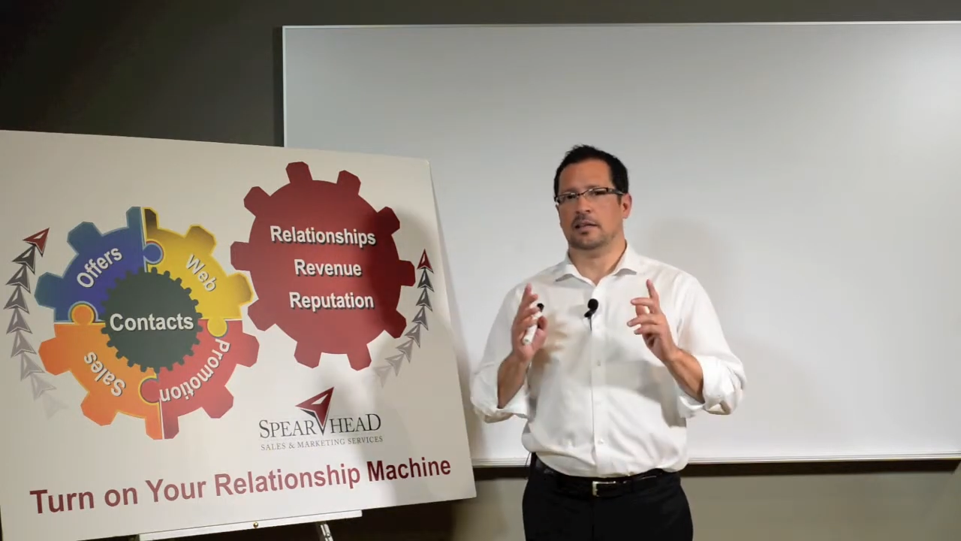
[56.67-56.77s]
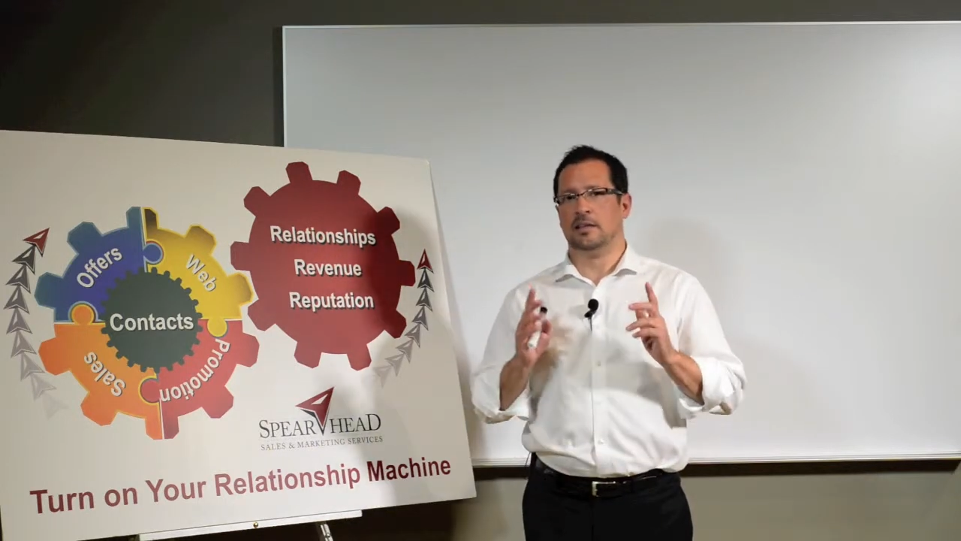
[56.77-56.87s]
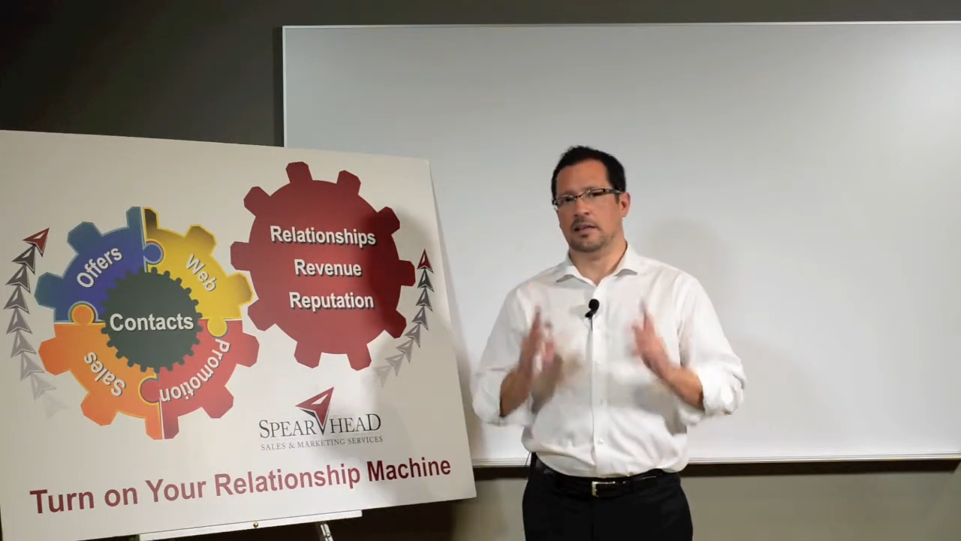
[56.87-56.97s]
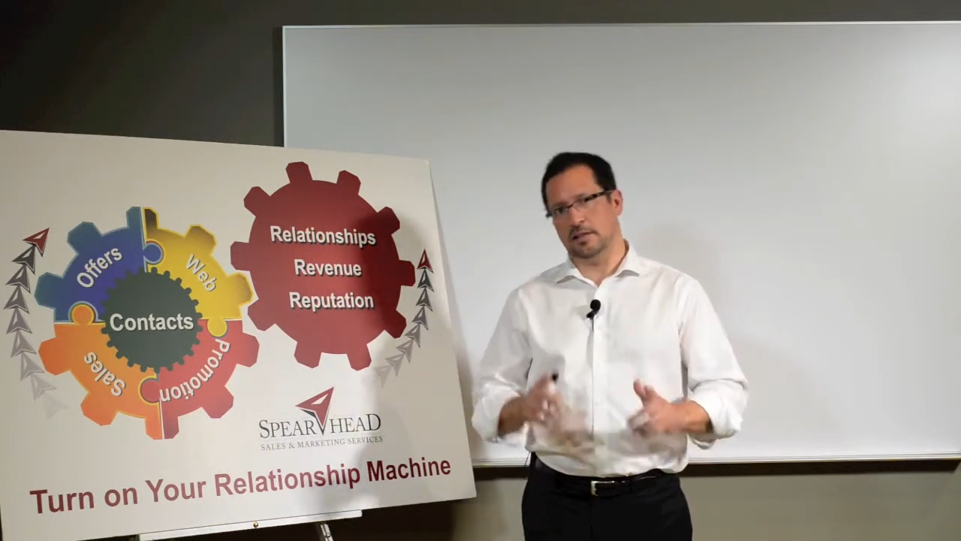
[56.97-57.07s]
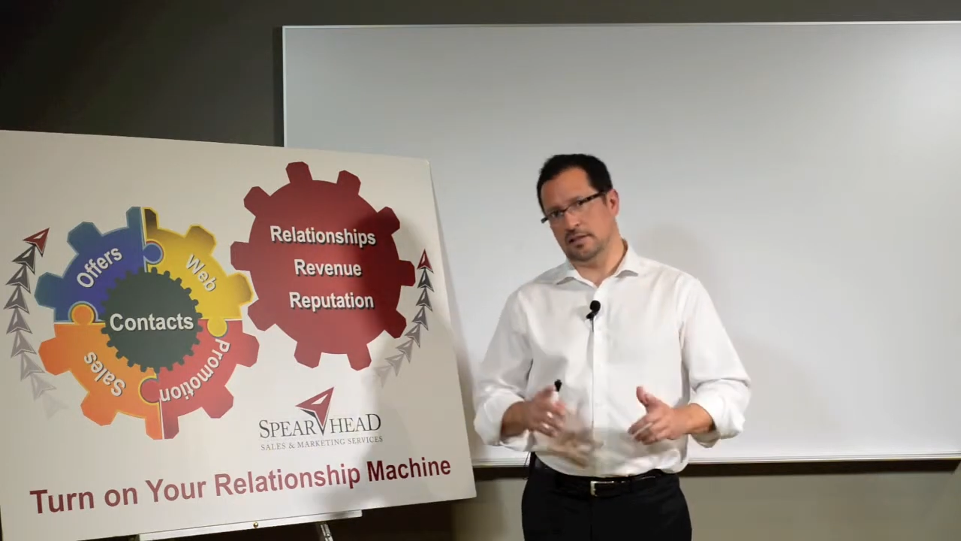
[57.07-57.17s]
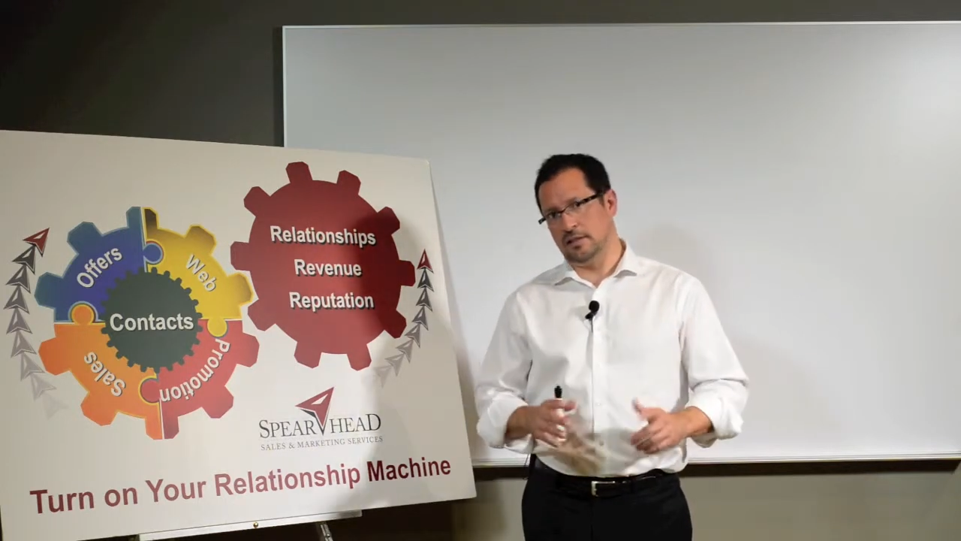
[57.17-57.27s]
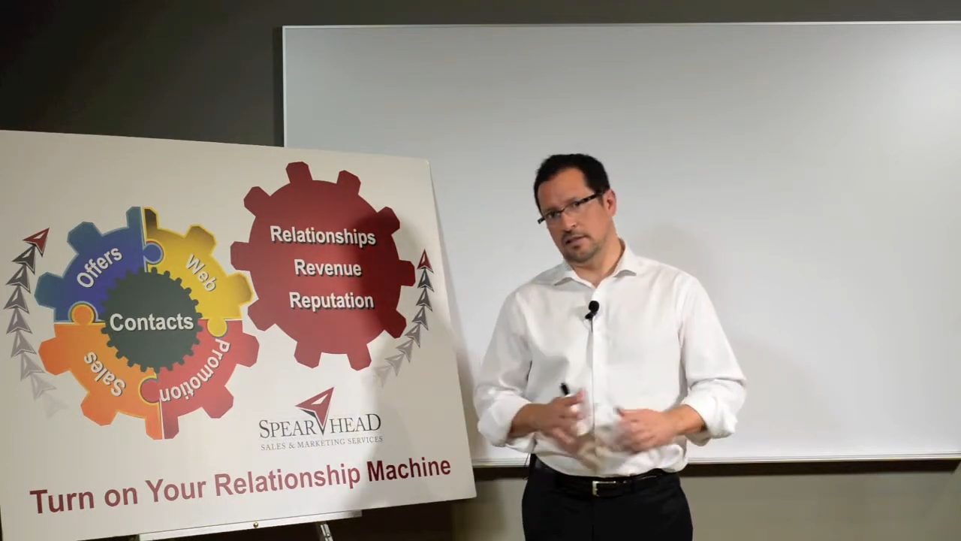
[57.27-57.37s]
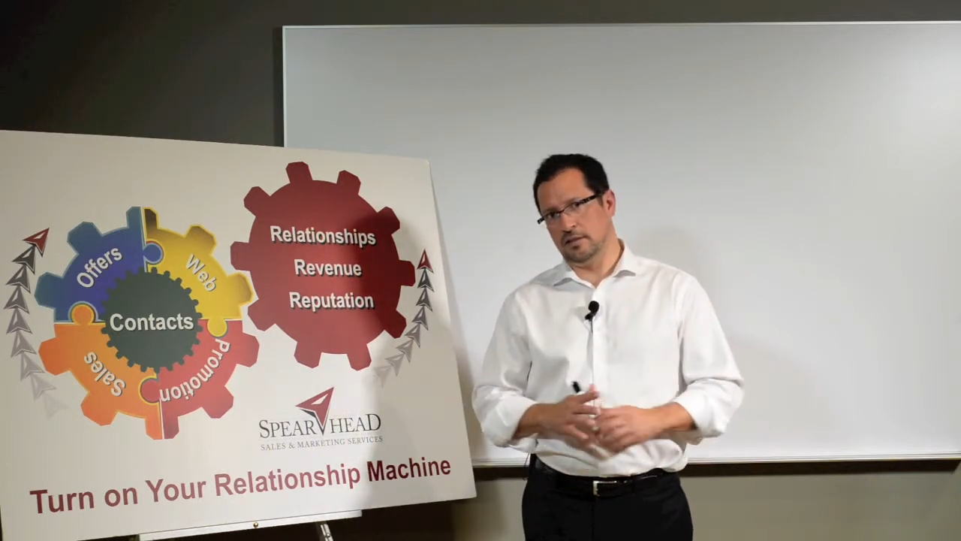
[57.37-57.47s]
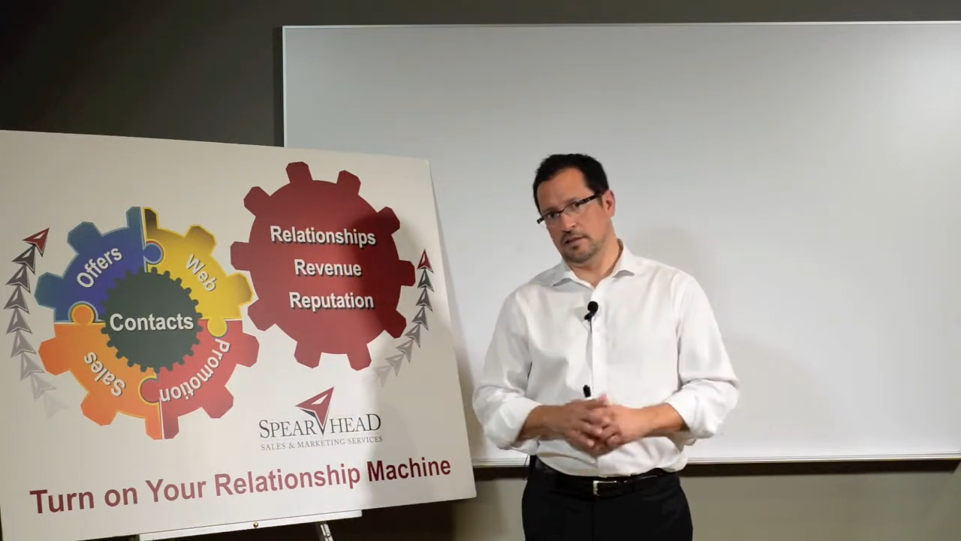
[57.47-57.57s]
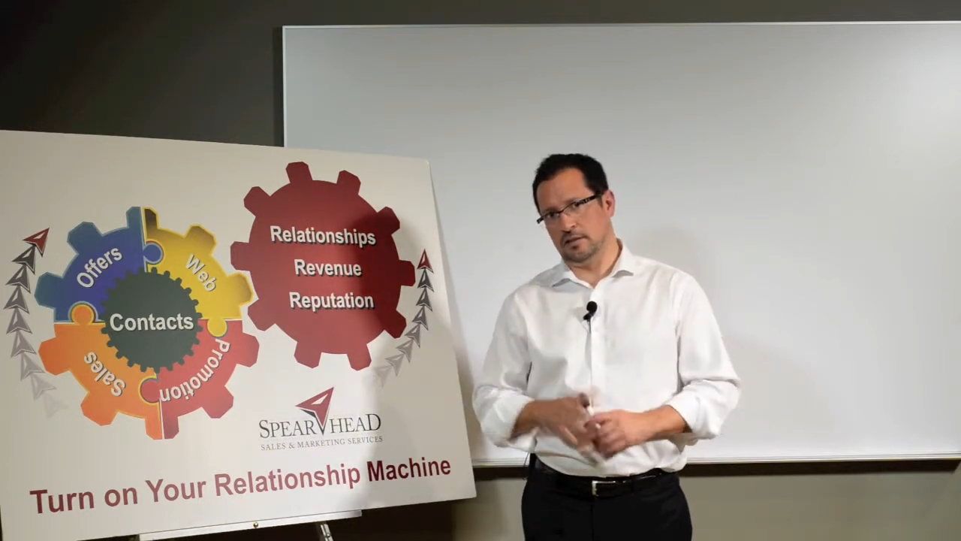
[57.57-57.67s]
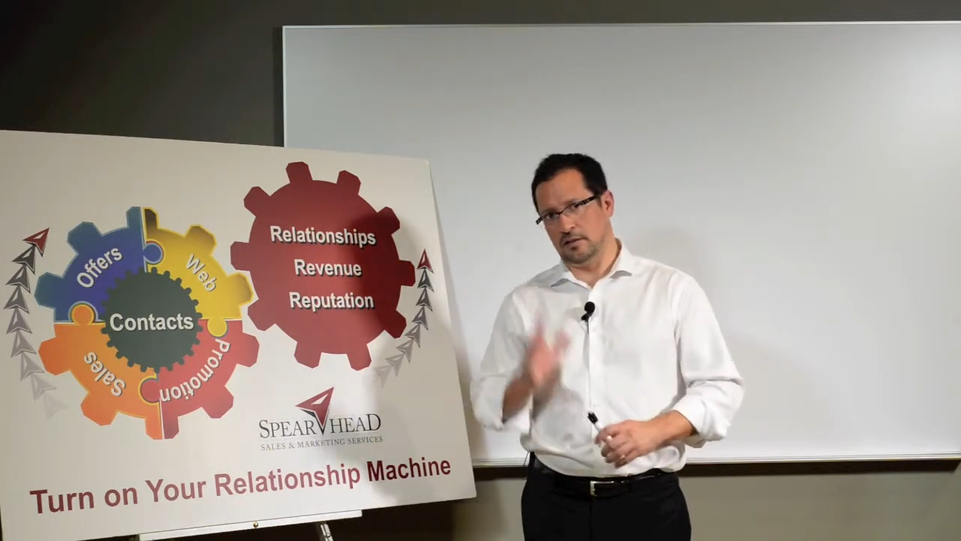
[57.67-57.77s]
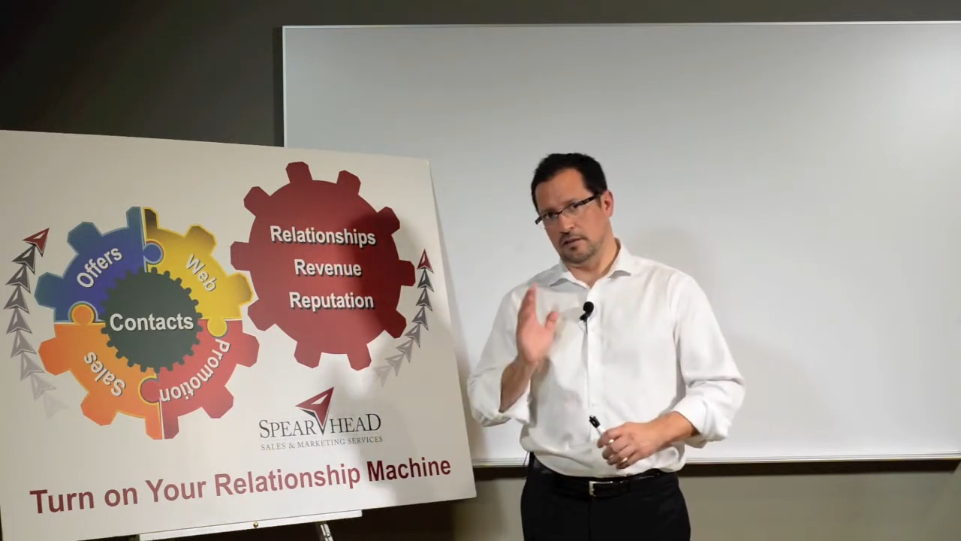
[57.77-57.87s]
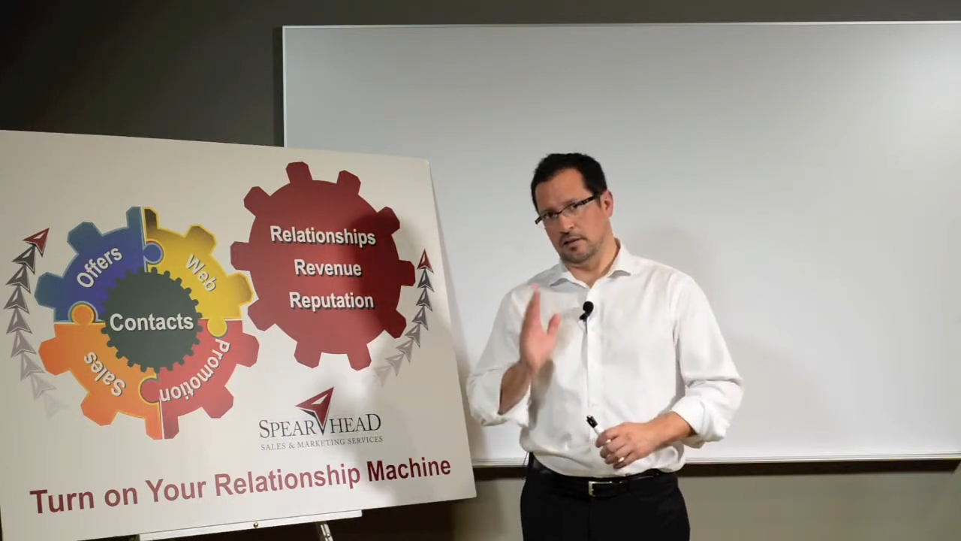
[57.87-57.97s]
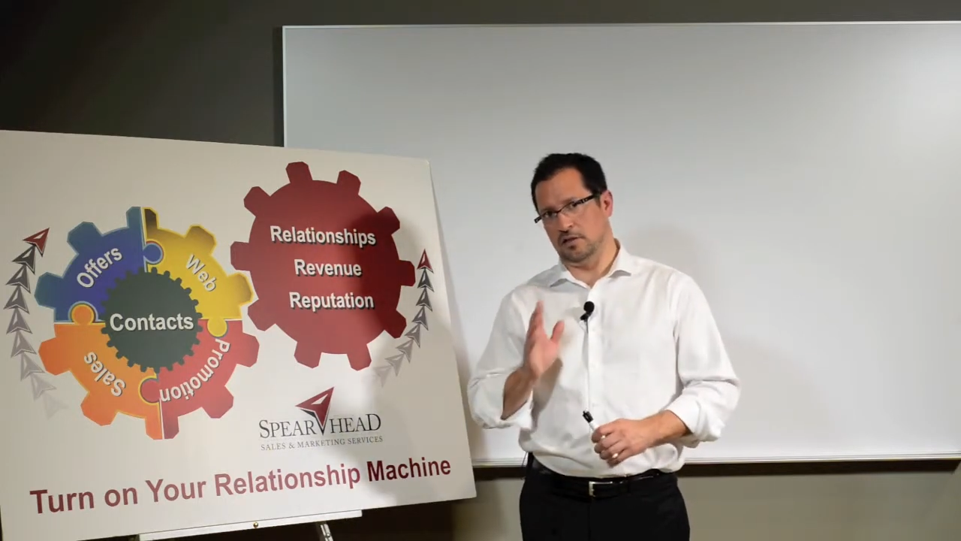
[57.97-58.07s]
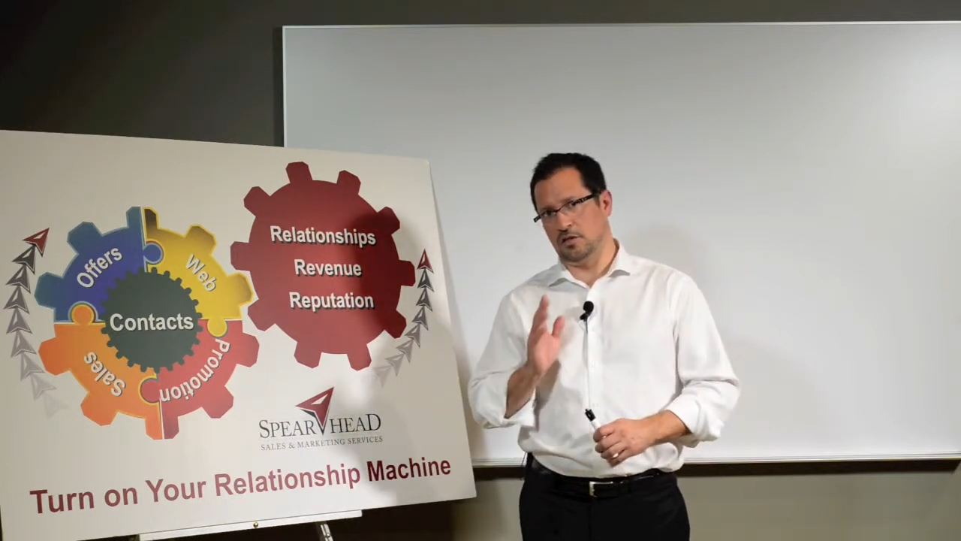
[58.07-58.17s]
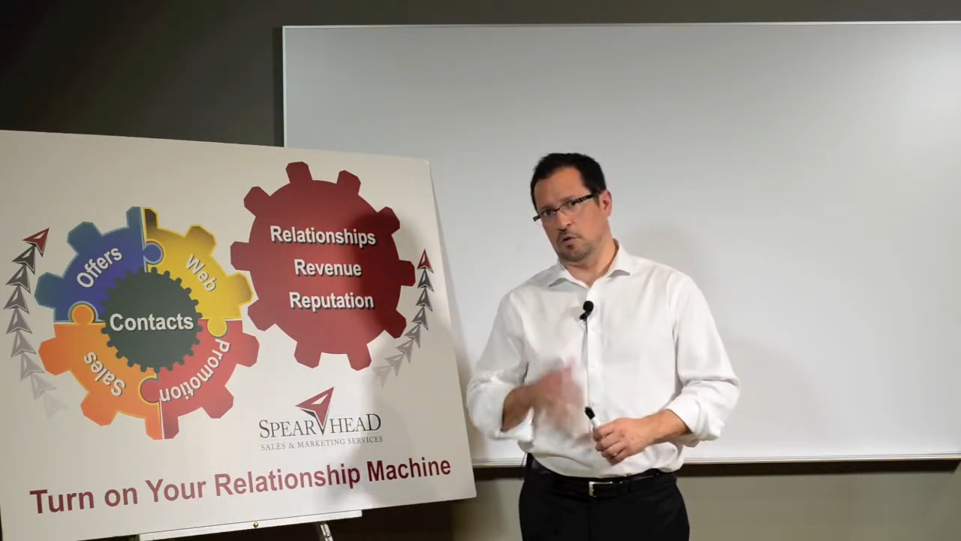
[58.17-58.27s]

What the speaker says: This is